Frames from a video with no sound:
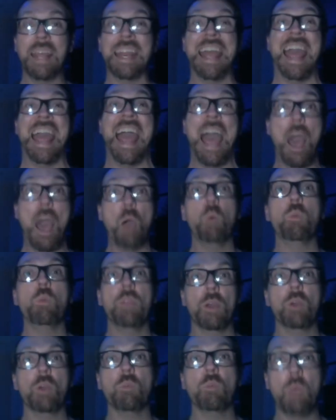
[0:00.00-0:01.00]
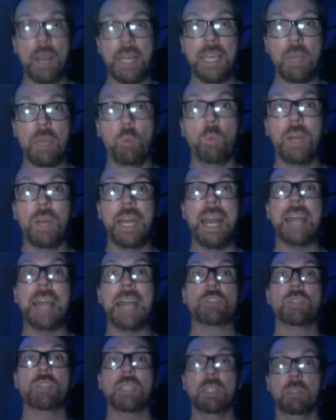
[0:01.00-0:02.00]
and how they're writing it, what it
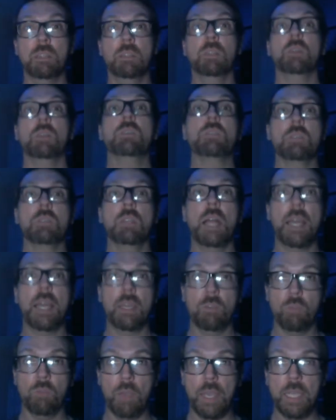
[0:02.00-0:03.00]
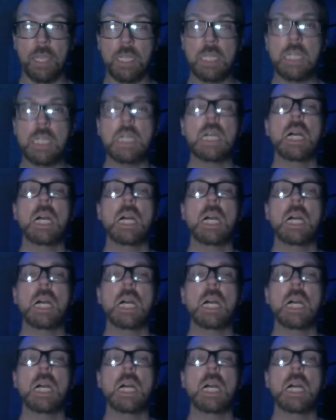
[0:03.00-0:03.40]
actually looks like, right?